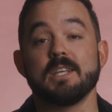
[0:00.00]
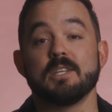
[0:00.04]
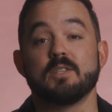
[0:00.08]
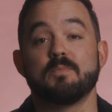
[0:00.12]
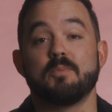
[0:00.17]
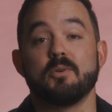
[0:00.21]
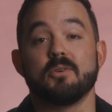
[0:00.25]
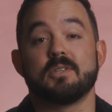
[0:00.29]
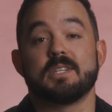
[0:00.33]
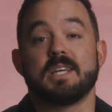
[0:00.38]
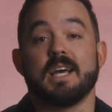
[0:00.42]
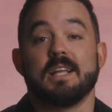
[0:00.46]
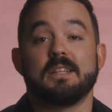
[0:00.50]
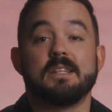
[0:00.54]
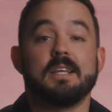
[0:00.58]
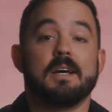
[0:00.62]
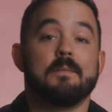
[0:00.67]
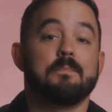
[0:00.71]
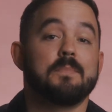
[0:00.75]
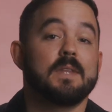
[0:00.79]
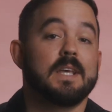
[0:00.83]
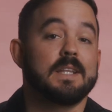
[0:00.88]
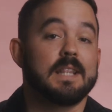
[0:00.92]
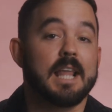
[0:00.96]
is bruschetta.
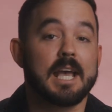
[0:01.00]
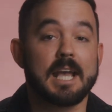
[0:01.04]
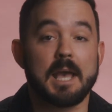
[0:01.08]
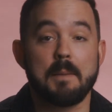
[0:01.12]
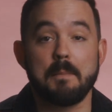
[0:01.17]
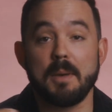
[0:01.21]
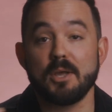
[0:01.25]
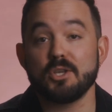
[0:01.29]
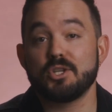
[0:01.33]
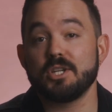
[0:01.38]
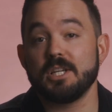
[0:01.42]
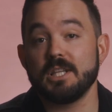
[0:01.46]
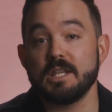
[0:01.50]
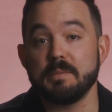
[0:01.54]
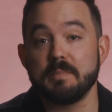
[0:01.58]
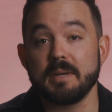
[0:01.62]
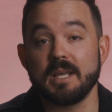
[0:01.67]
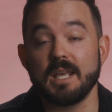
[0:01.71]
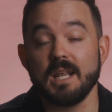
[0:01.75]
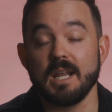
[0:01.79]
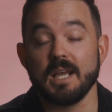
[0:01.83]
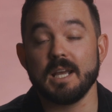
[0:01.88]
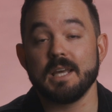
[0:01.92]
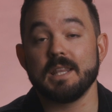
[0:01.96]
And like I mentioned in the
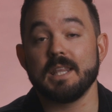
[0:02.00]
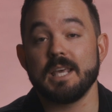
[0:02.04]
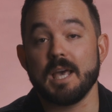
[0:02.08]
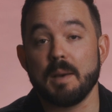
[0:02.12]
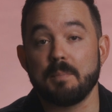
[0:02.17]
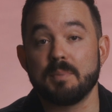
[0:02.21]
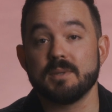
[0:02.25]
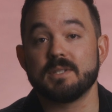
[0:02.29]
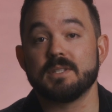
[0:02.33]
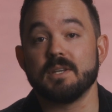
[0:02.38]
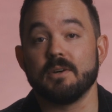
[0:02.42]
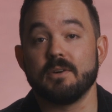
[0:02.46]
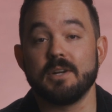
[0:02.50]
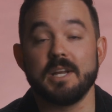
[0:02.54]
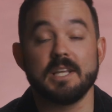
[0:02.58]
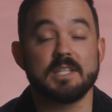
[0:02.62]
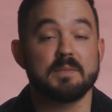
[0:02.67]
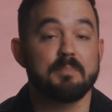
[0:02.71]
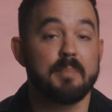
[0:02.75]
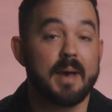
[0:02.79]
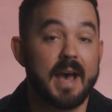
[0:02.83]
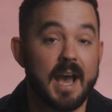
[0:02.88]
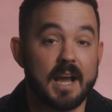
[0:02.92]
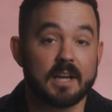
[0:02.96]
beginning of the episode, it's
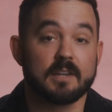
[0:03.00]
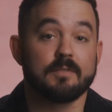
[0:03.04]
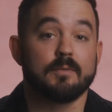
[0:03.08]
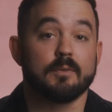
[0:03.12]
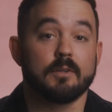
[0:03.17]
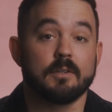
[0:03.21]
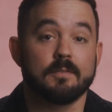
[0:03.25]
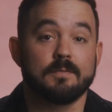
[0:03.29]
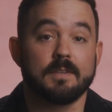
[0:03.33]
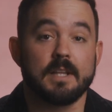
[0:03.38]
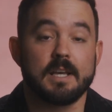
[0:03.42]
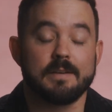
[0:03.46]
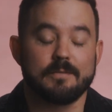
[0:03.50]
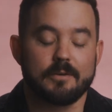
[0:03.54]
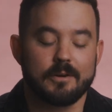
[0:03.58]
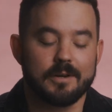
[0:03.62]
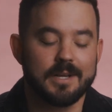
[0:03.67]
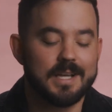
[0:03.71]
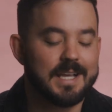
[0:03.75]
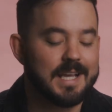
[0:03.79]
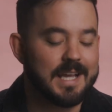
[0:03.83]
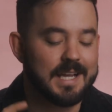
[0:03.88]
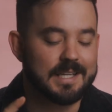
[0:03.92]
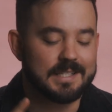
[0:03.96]
packed full of flavor.
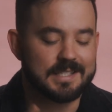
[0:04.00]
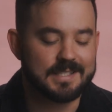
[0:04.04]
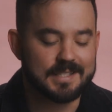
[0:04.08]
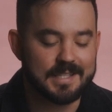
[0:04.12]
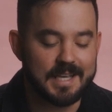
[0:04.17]
It's